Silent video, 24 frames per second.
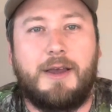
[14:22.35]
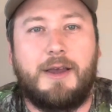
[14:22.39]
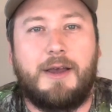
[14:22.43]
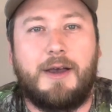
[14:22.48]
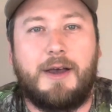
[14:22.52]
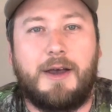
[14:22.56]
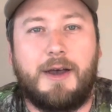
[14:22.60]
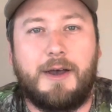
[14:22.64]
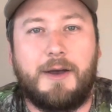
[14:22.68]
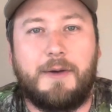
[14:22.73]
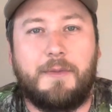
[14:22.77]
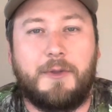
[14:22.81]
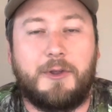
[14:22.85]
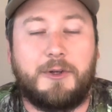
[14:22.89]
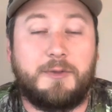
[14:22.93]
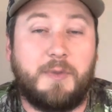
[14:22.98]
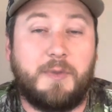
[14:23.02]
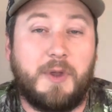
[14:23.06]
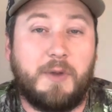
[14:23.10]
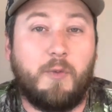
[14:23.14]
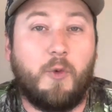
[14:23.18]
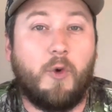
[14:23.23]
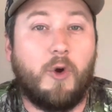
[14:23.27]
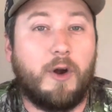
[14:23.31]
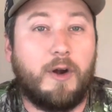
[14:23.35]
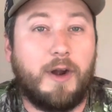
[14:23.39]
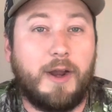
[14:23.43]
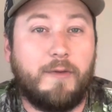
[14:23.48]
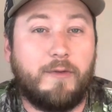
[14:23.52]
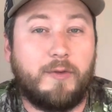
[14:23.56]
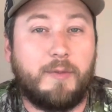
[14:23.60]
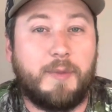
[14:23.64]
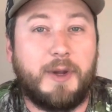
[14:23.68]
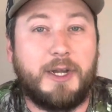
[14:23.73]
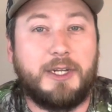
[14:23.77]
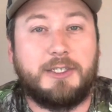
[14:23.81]
There's been more
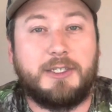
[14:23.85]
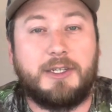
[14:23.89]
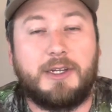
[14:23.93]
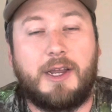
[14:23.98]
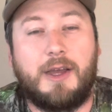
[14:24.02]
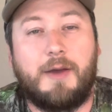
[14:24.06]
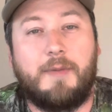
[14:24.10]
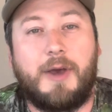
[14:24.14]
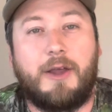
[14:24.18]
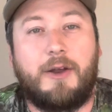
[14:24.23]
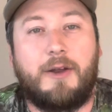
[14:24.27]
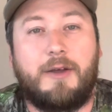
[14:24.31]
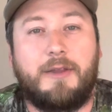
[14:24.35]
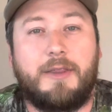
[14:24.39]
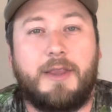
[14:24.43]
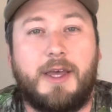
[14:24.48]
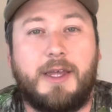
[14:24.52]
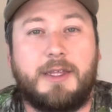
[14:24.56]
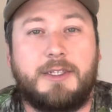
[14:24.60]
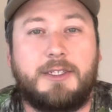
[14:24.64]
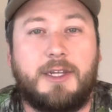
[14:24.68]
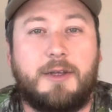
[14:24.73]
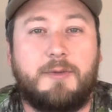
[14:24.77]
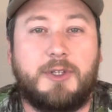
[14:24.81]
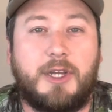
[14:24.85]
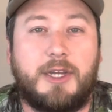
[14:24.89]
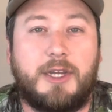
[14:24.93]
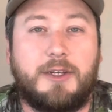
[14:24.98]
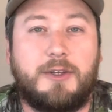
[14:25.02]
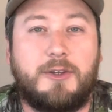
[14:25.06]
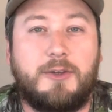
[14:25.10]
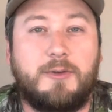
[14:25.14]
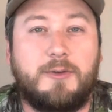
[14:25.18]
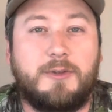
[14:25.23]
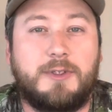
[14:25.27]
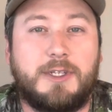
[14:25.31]
information come out on that subject
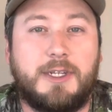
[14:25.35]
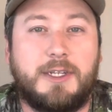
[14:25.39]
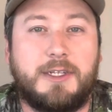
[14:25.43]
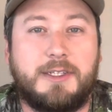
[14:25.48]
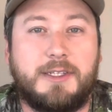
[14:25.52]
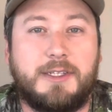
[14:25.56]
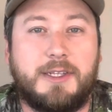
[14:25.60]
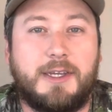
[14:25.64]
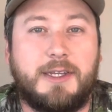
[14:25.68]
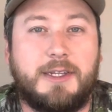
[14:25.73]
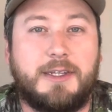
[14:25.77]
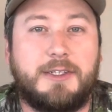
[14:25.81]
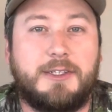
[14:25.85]
too since then,